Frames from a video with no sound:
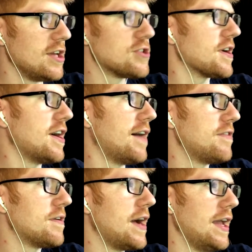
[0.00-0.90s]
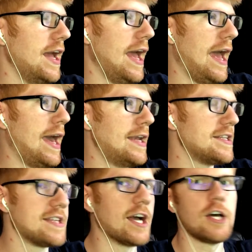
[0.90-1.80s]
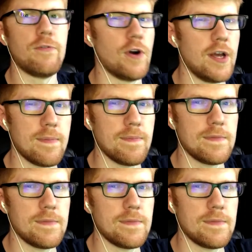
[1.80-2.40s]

you drink coffee, right, and it's not good for you,